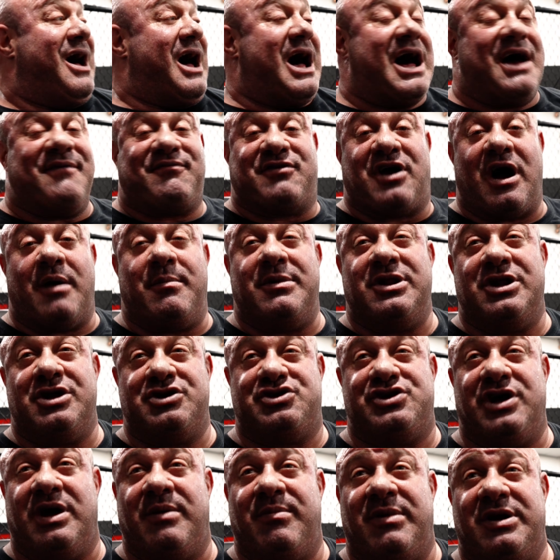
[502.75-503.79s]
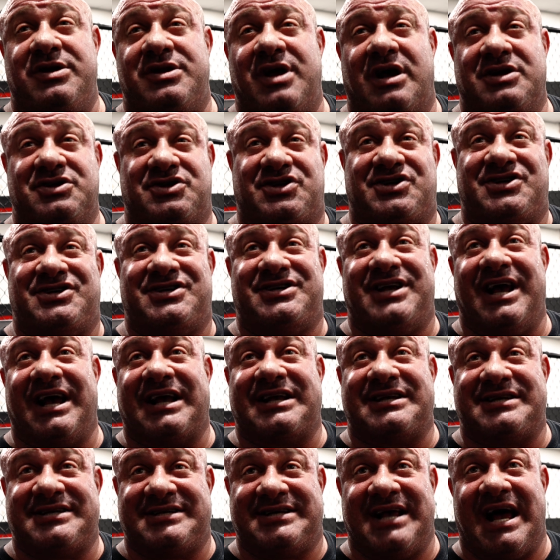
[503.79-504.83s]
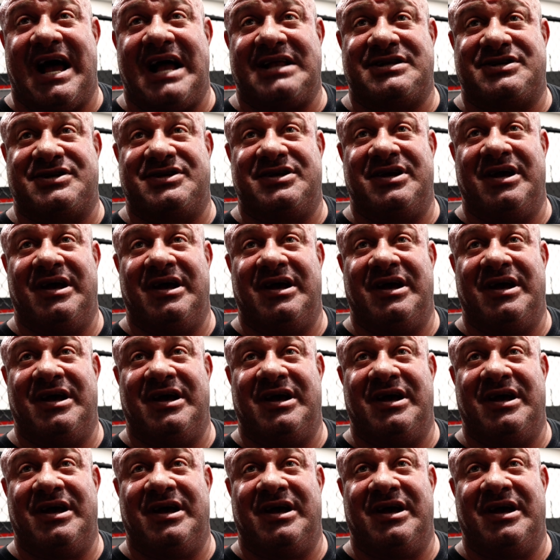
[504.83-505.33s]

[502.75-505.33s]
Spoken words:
I've come in the gym and done 9 sets,